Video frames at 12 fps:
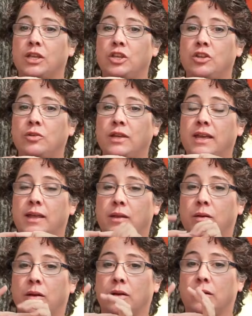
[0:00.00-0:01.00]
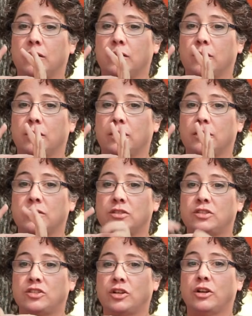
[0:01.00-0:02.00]
You can
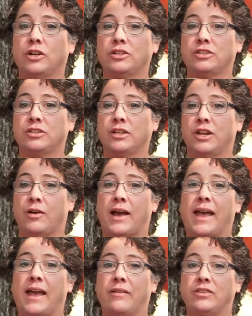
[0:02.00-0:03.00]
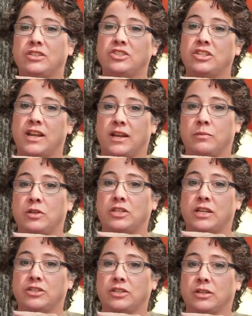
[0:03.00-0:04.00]
search, I have this genetic
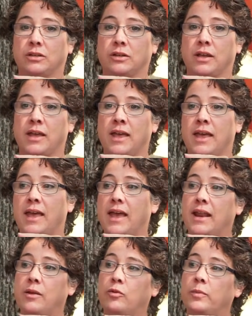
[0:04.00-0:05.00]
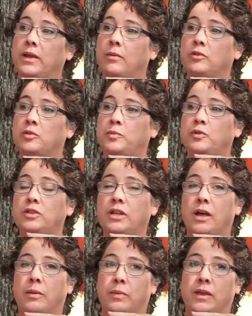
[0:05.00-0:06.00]
mutation, and it will be able to pull
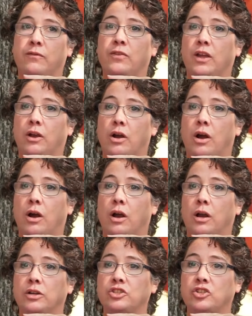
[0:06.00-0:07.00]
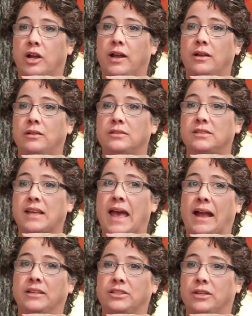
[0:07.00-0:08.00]
up if there are trials
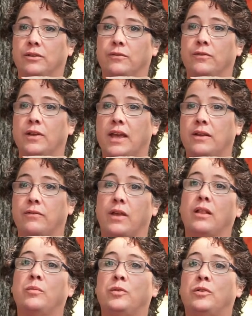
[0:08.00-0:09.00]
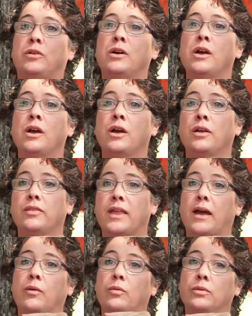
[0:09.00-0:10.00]
active and available
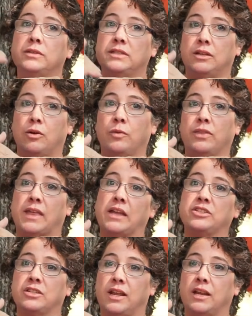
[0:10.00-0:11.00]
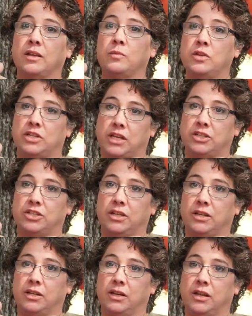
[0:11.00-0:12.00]
that deal with that genetic
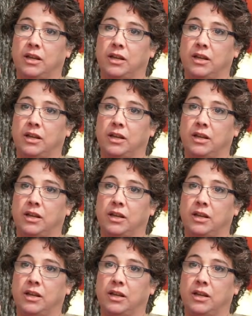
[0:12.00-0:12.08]
mutation.